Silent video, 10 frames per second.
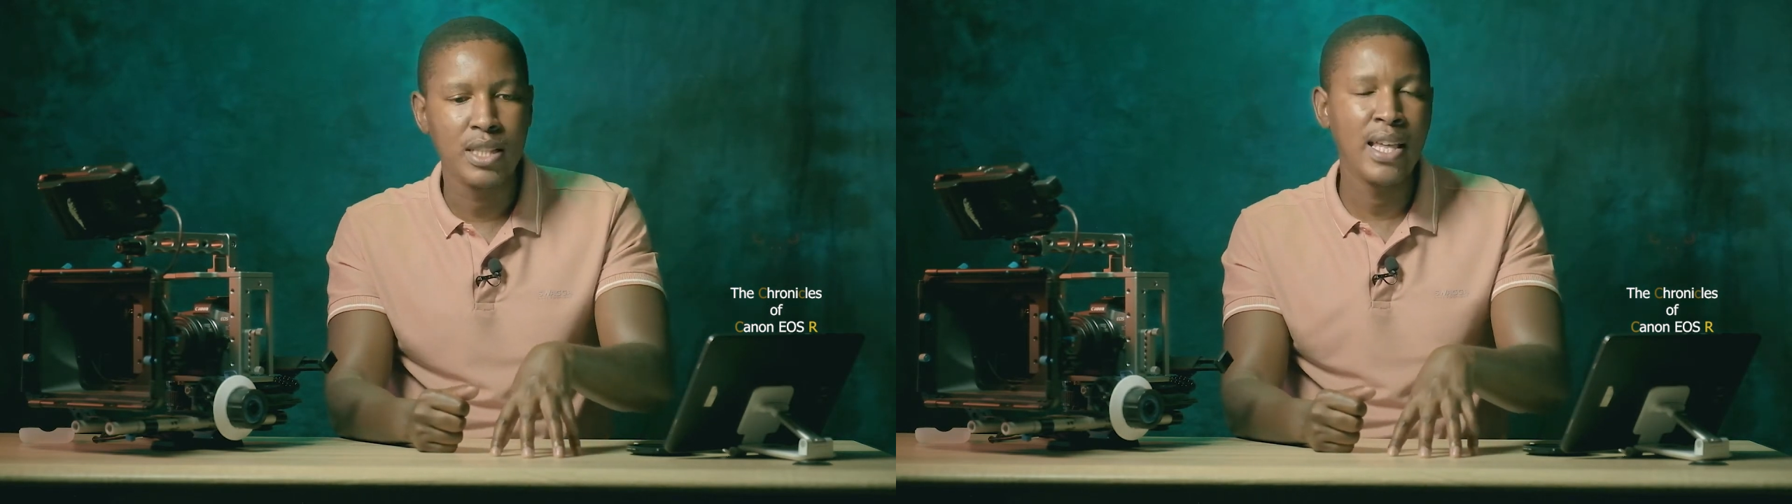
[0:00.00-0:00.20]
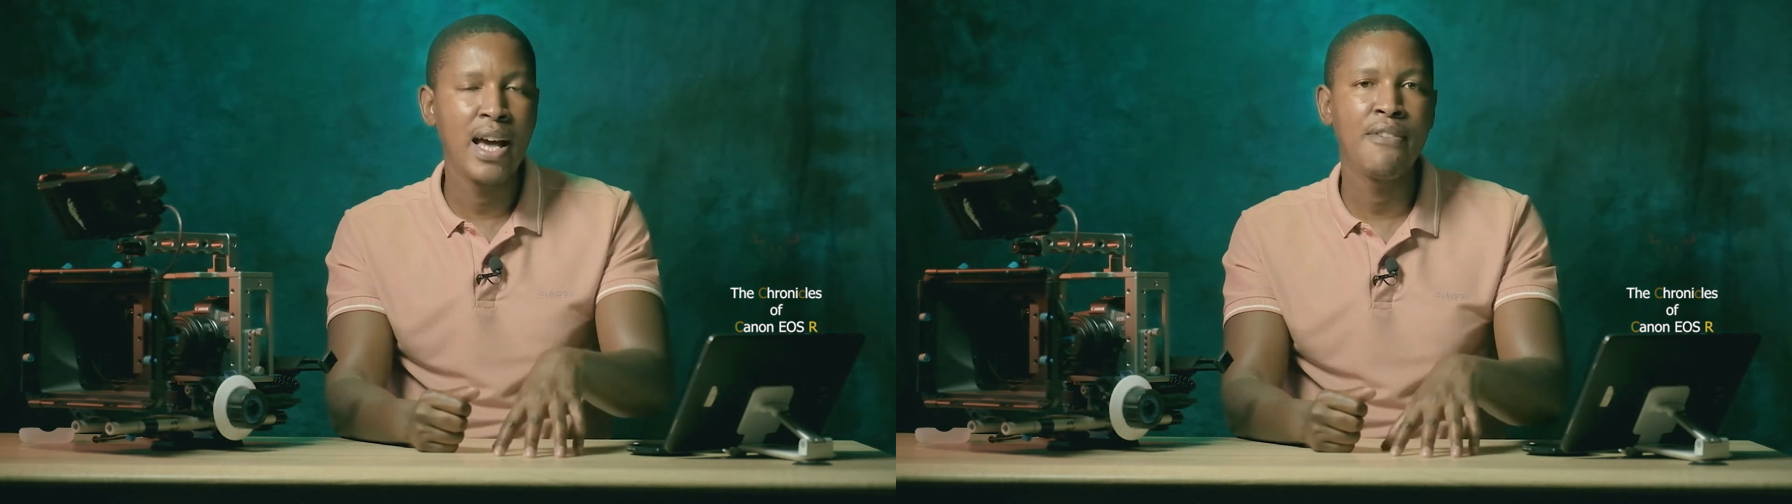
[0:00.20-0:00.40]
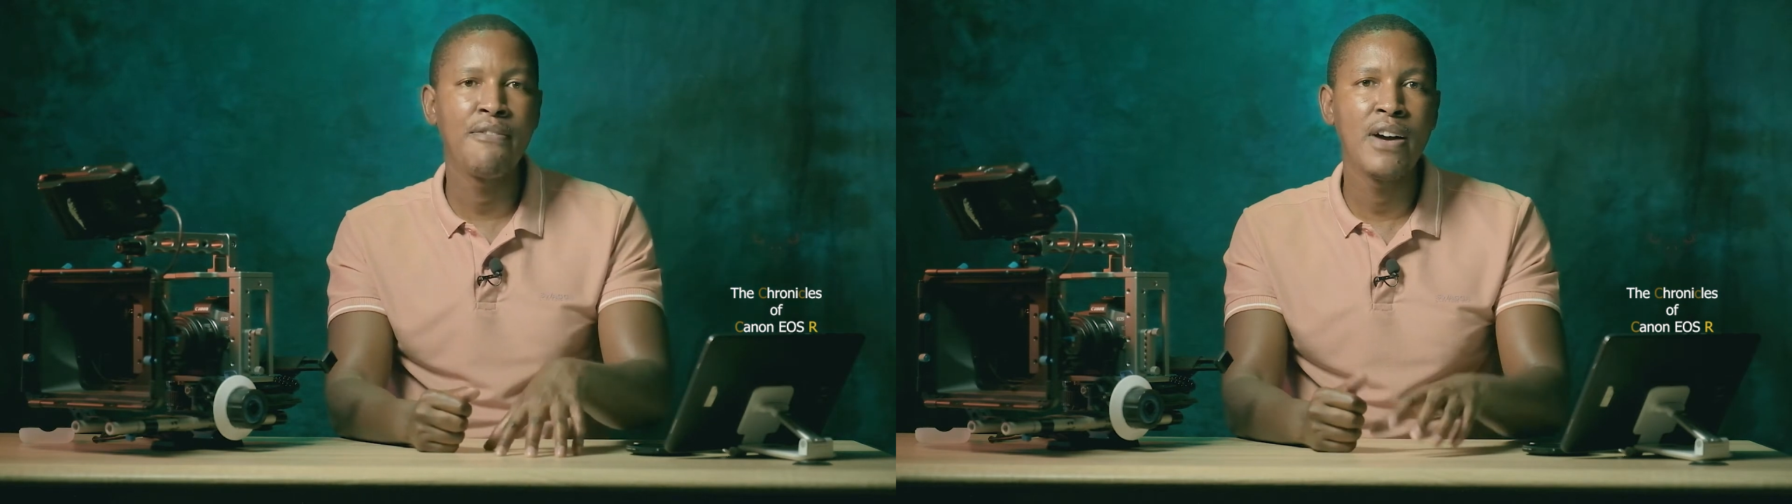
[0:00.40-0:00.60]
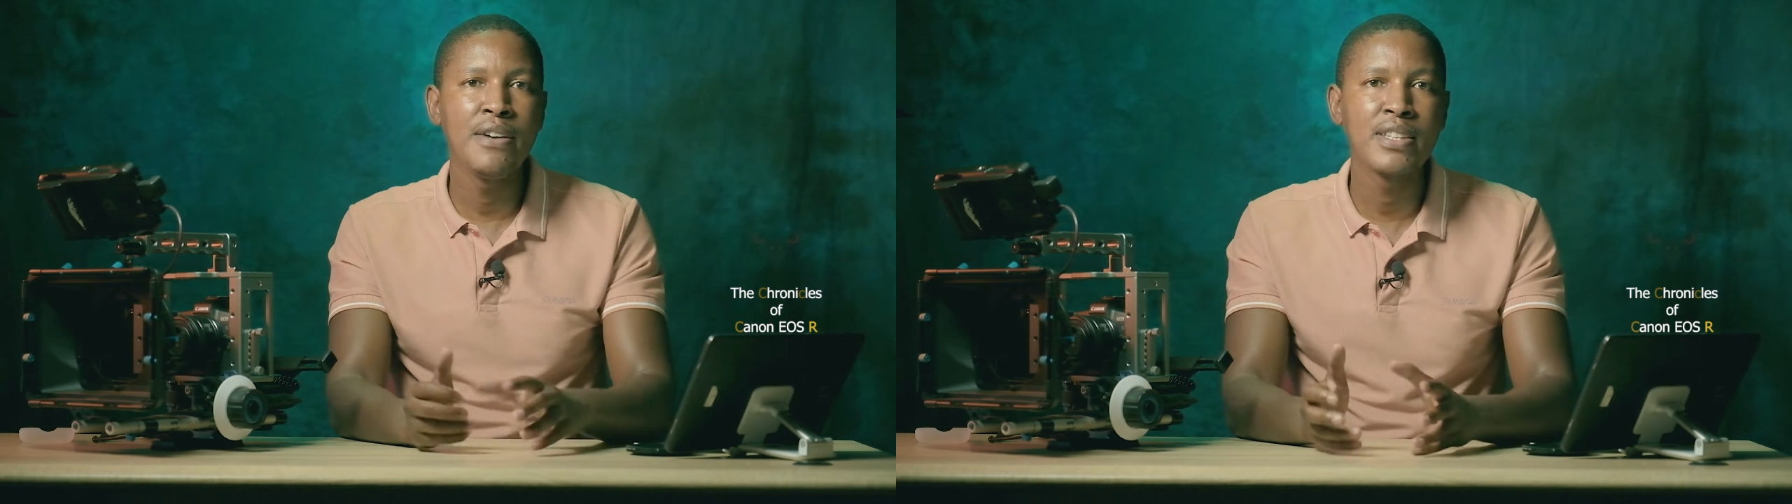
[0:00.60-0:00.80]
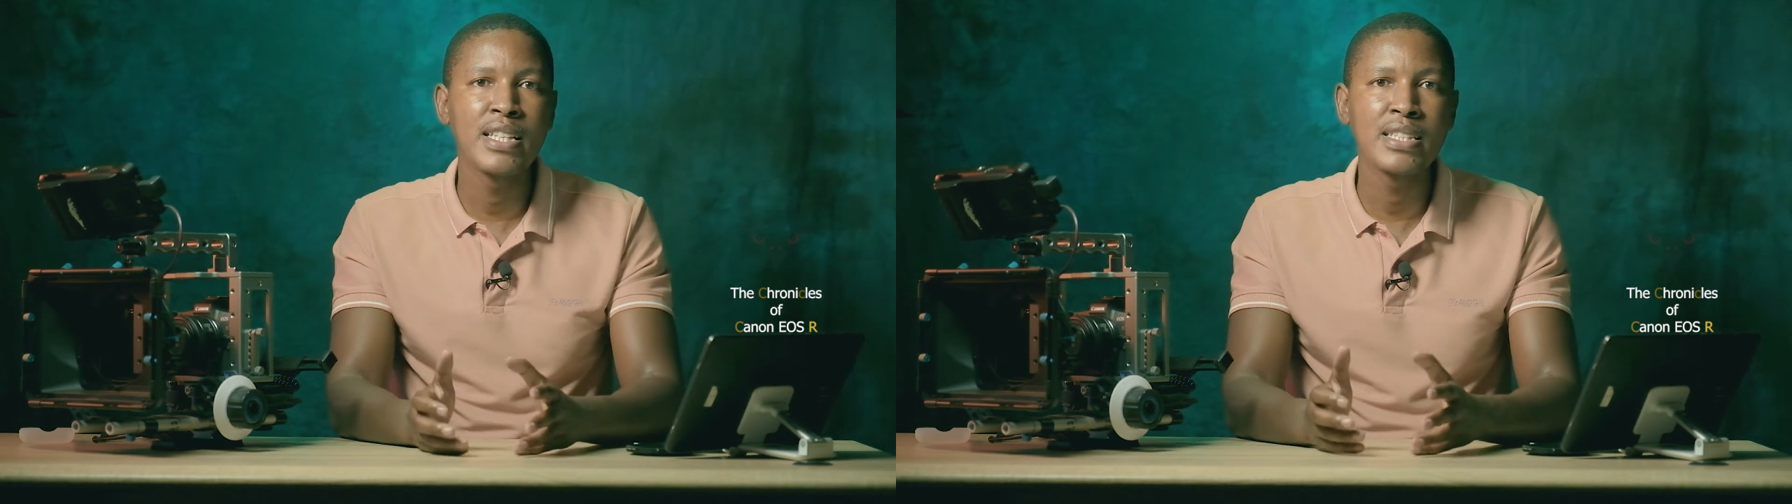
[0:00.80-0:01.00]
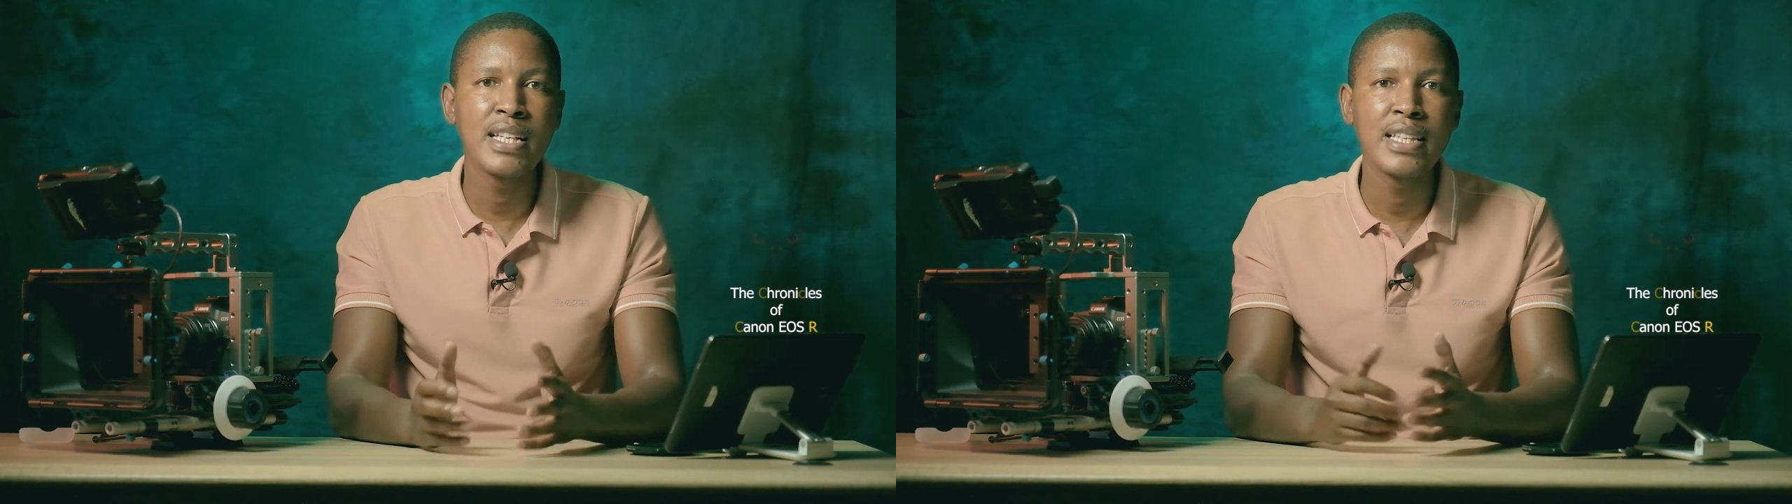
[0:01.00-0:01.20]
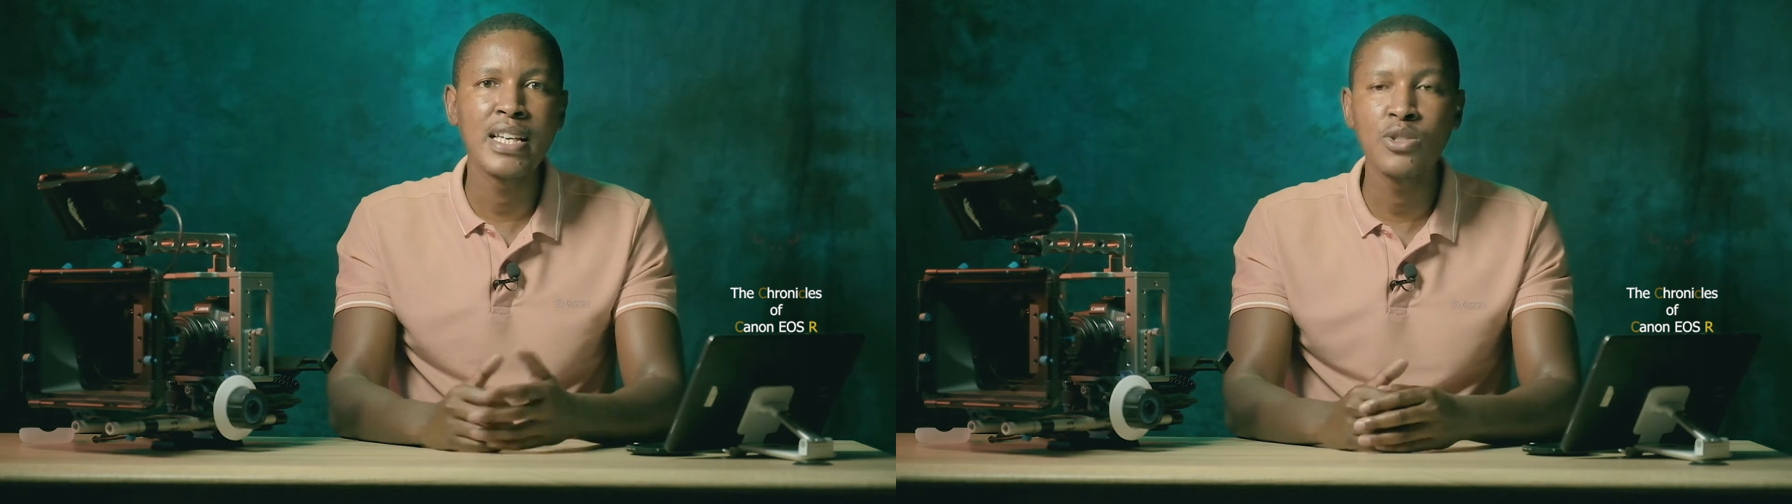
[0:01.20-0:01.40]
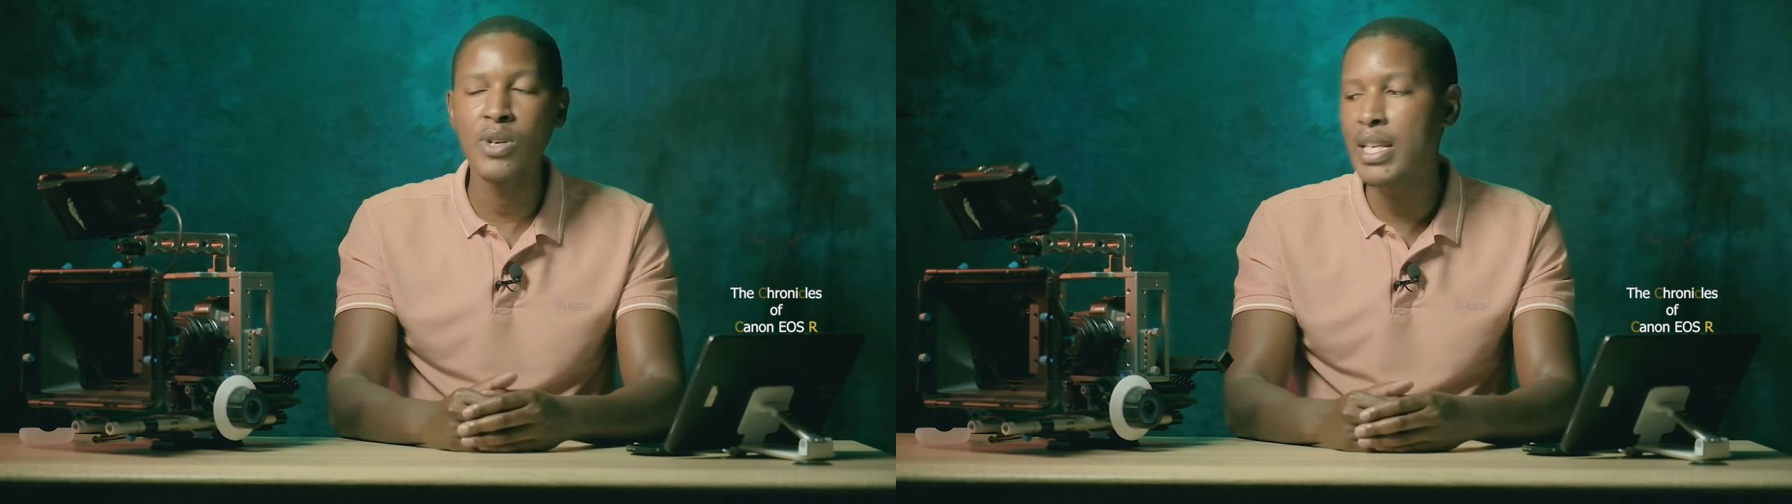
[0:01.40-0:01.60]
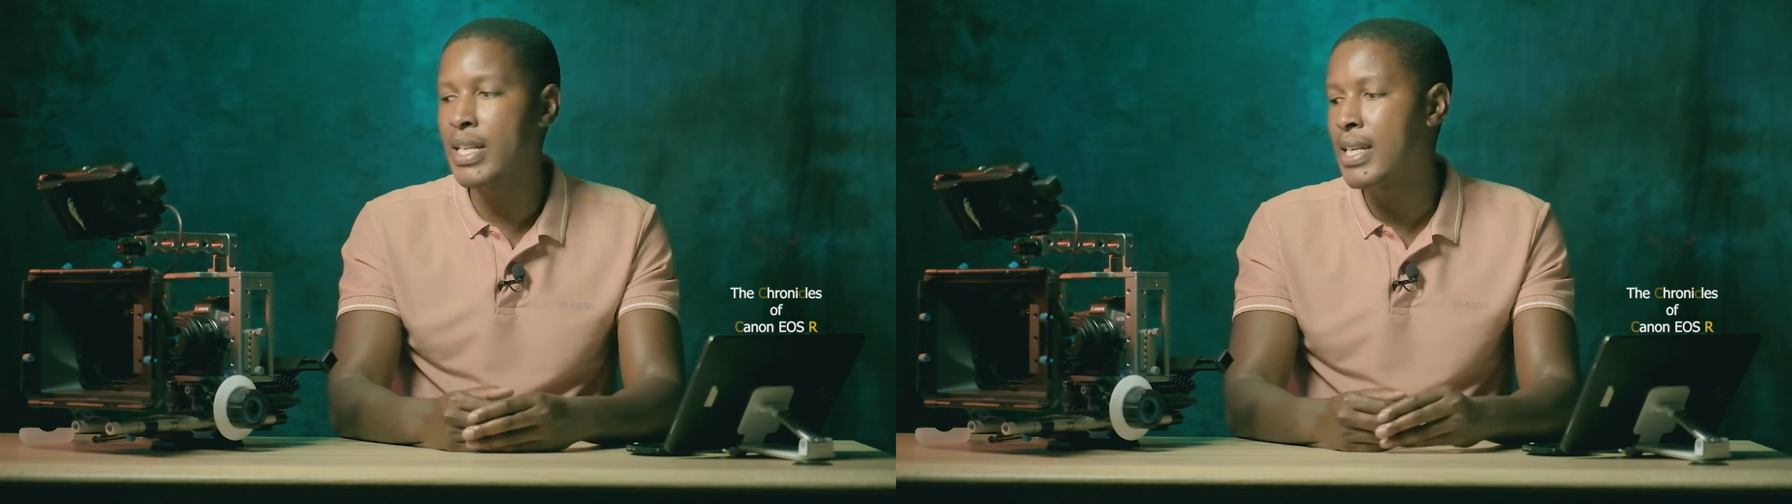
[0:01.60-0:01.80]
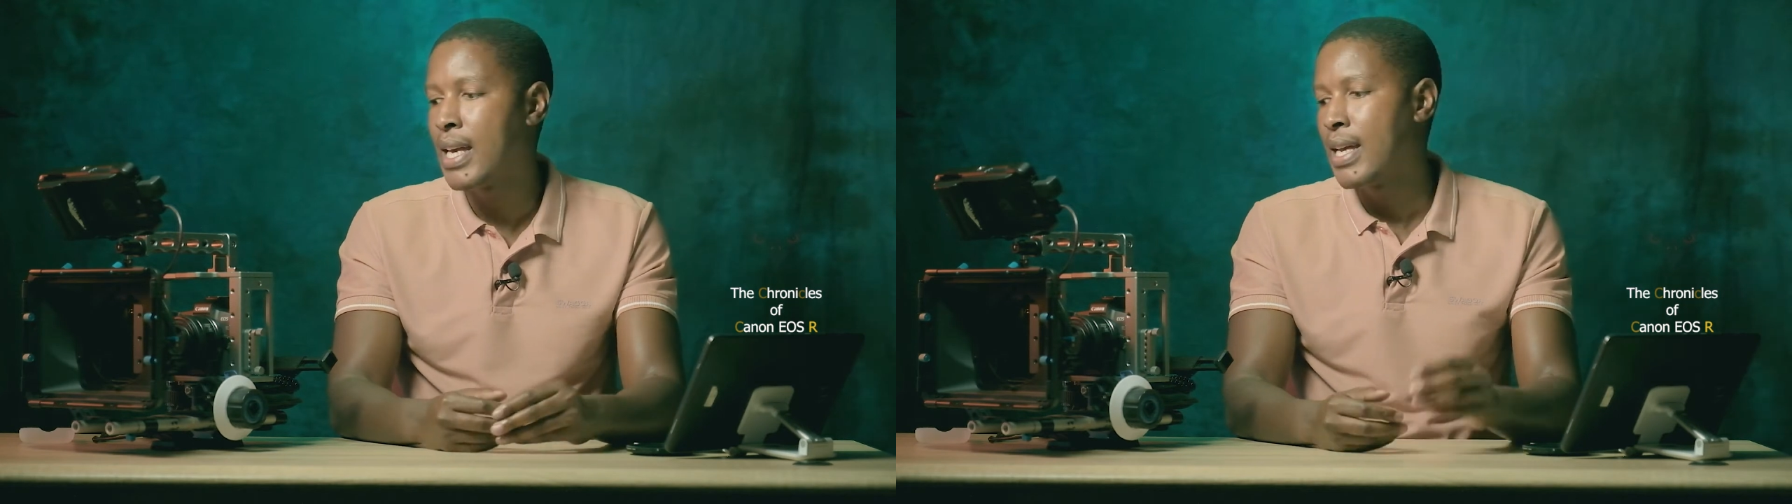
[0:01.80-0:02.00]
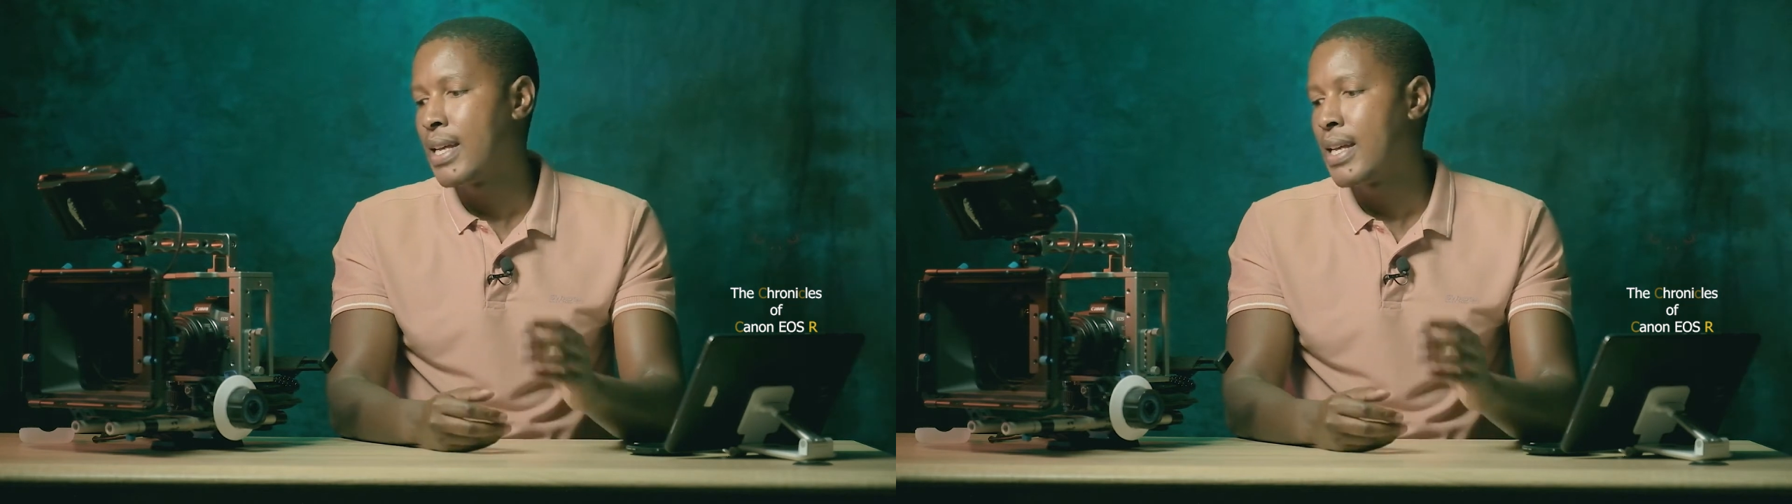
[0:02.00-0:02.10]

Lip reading: there are 5 things that actually